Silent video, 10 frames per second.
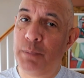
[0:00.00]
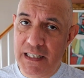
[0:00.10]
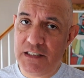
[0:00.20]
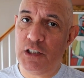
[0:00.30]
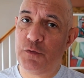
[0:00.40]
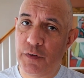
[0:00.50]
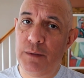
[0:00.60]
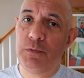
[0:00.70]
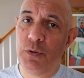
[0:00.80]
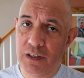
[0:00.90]
places for
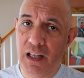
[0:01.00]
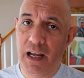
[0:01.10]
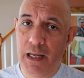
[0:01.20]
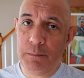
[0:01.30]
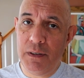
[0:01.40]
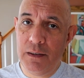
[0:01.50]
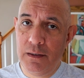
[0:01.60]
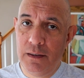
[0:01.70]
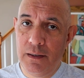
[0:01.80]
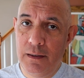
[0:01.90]
them to climb,
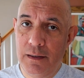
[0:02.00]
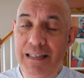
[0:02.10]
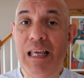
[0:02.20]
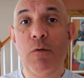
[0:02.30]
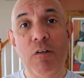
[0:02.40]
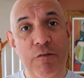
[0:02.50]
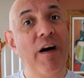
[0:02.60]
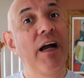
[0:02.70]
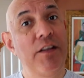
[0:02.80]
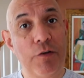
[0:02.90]
they will
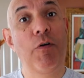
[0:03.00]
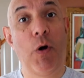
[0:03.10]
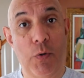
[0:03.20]
find their